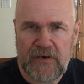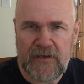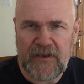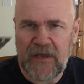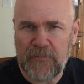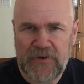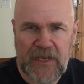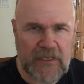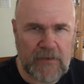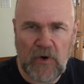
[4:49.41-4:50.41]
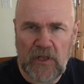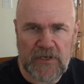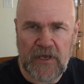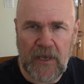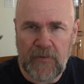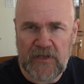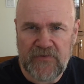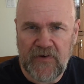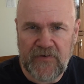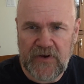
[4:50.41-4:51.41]
You got to protect them all the time, and it's
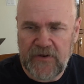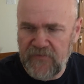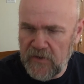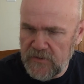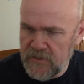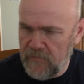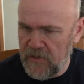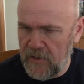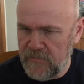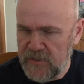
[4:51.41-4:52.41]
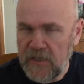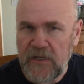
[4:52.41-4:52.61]
very, very difficult sometimes.